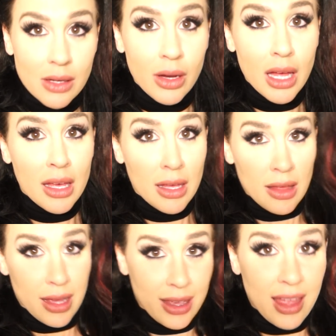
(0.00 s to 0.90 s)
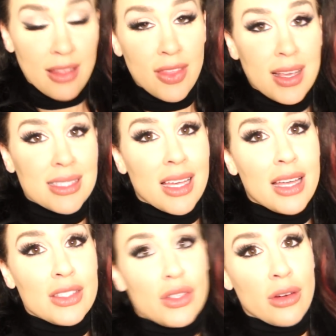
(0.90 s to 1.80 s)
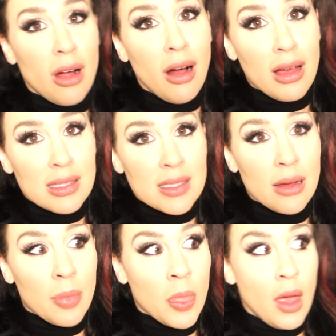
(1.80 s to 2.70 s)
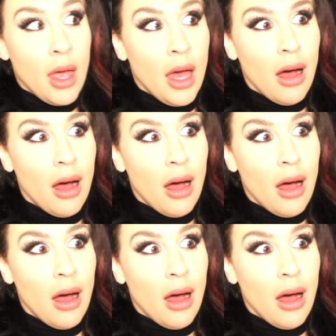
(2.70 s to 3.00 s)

So again, thanks guys, you're awesome.